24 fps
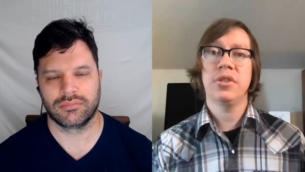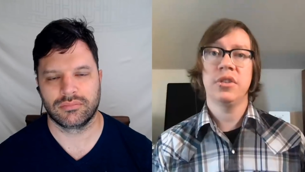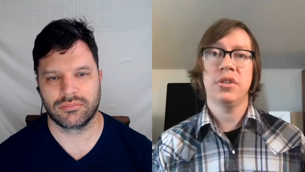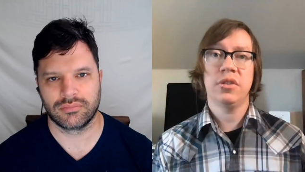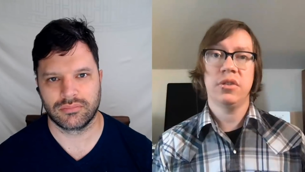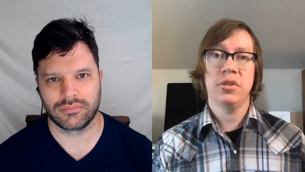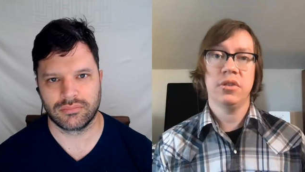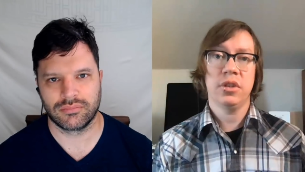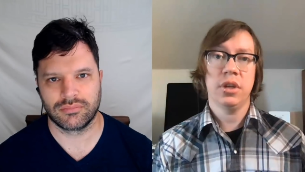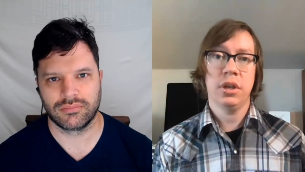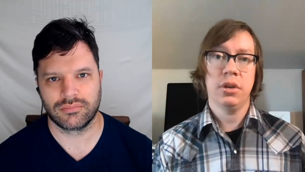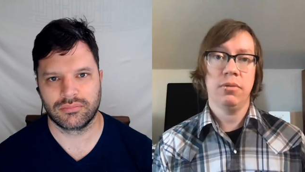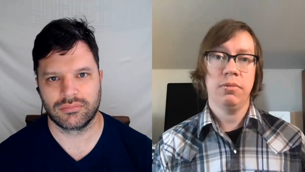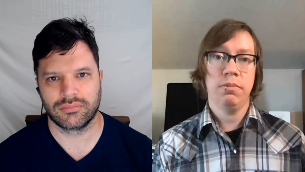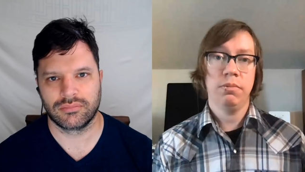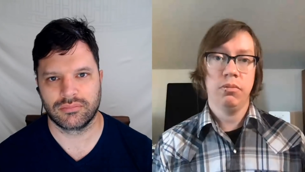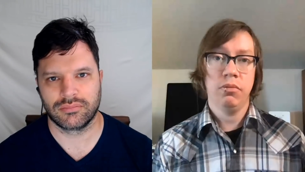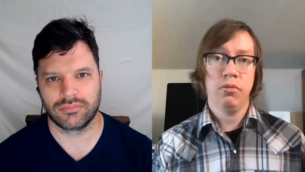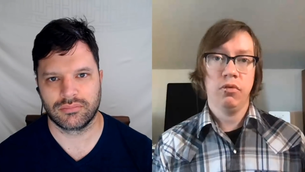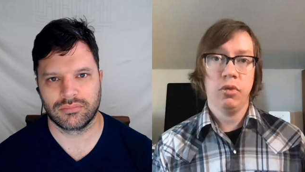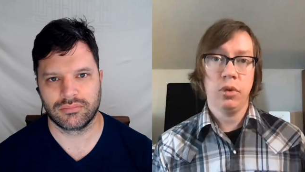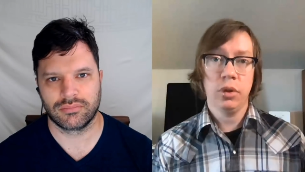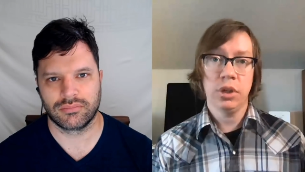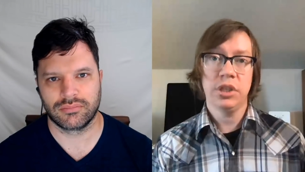Speaker 1: this is a
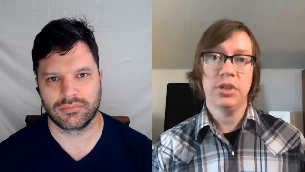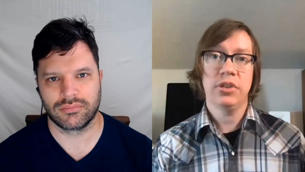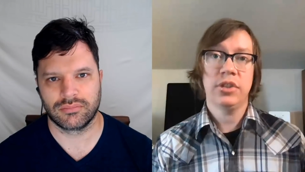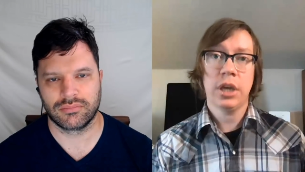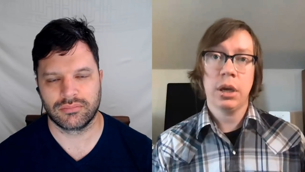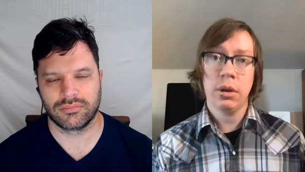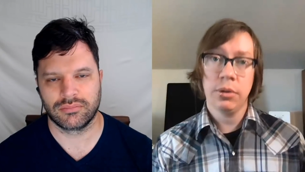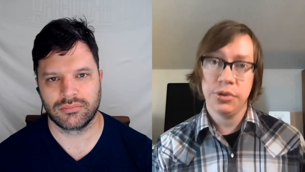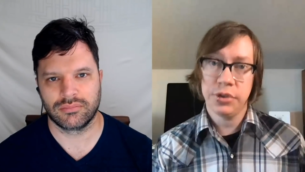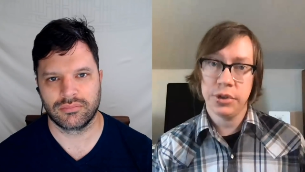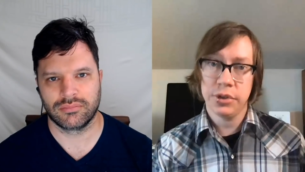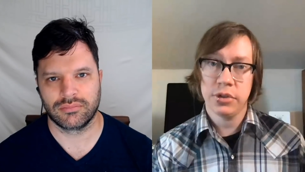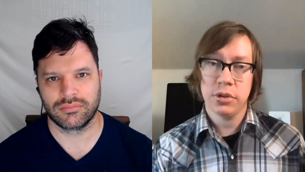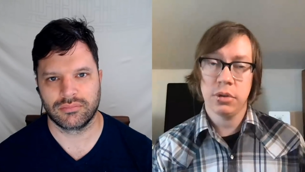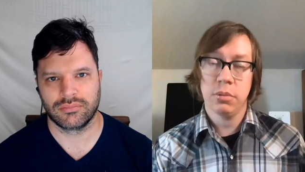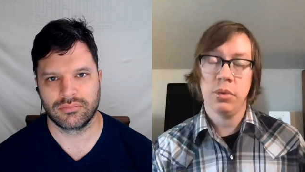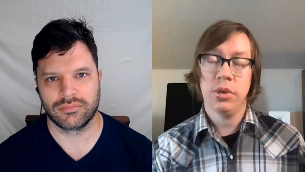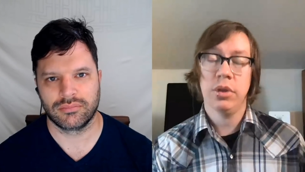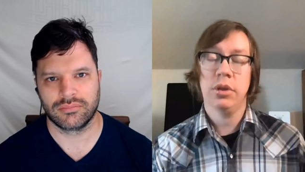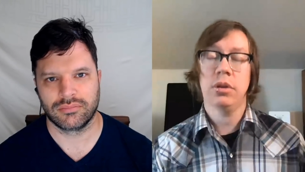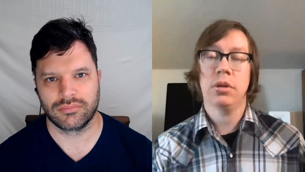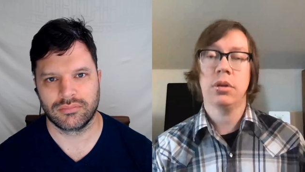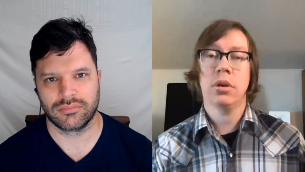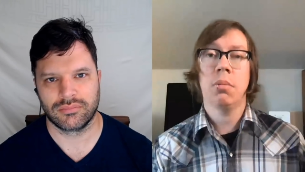fully sound system, the
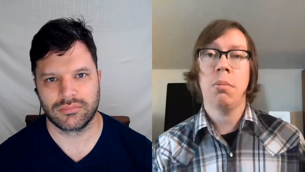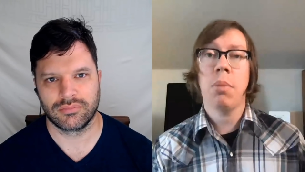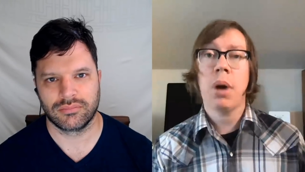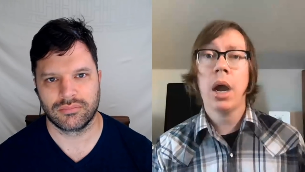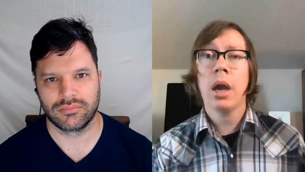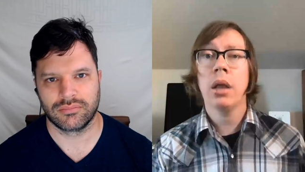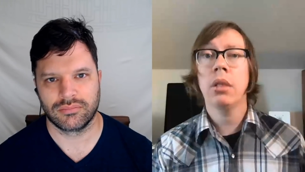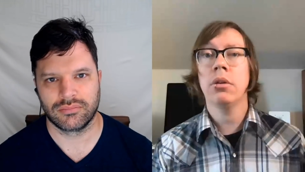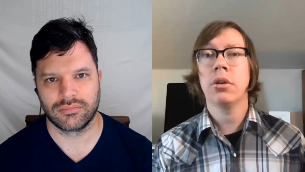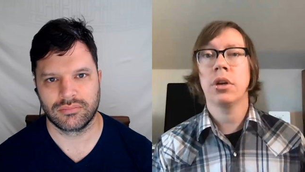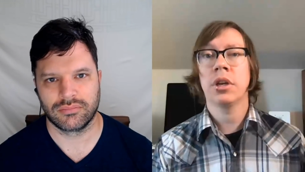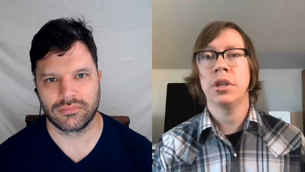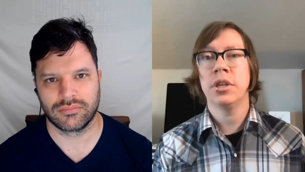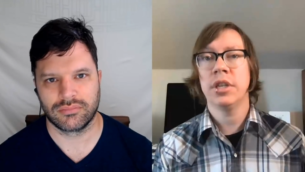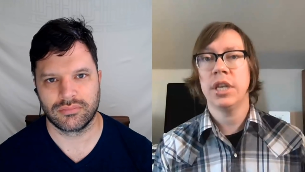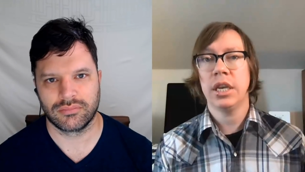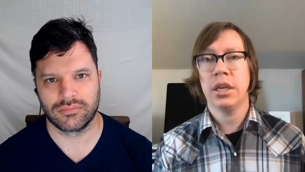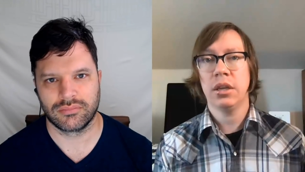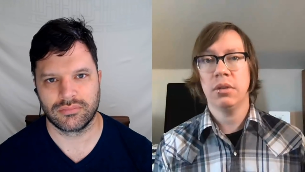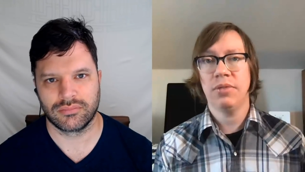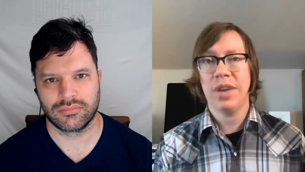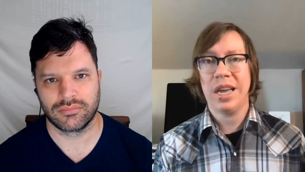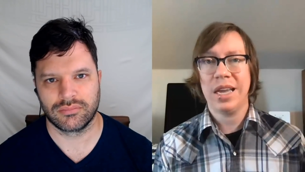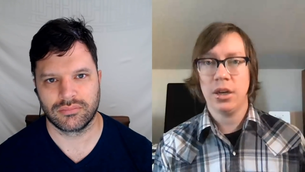compiler can take
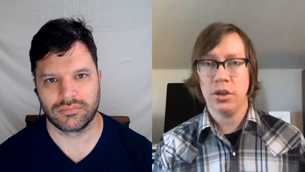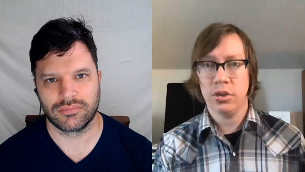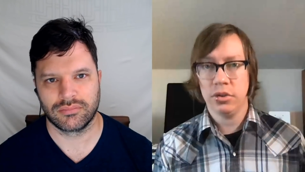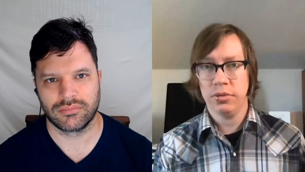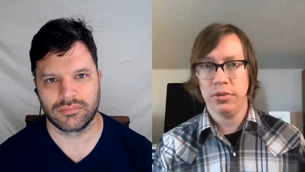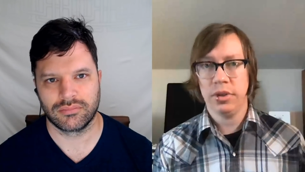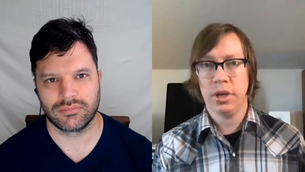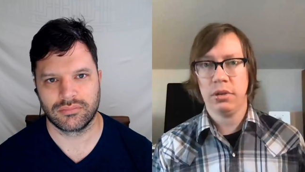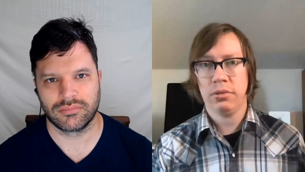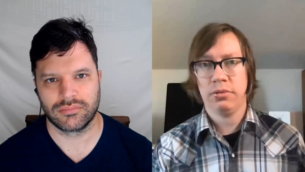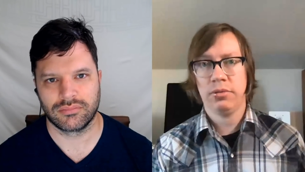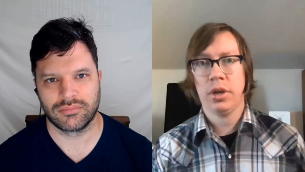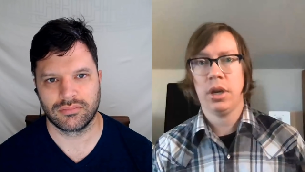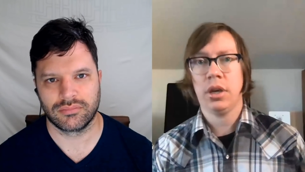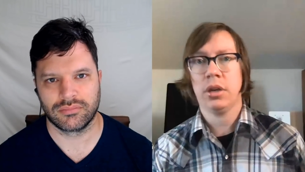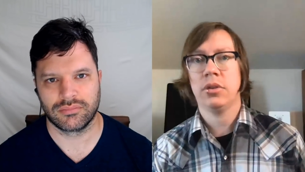advantage of that fact.